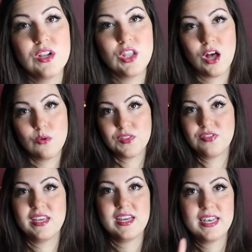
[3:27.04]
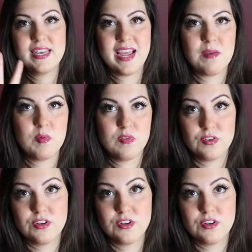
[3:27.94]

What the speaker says: along with the Nightmare Before